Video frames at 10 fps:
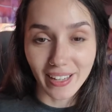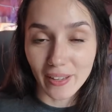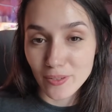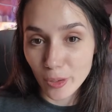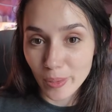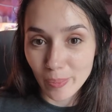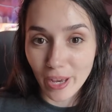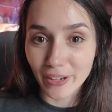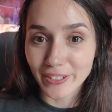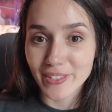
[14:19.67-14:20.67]
I have so many
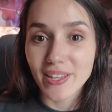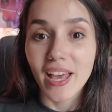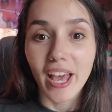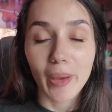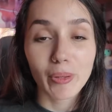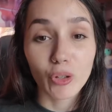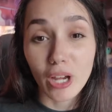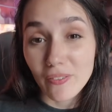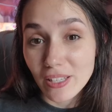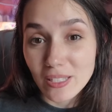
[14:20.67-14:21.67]
patterns. I've been
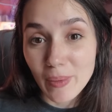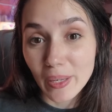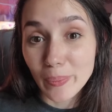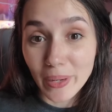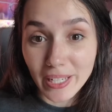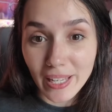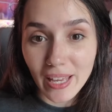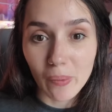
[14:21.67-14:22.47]
craving to make a bunny.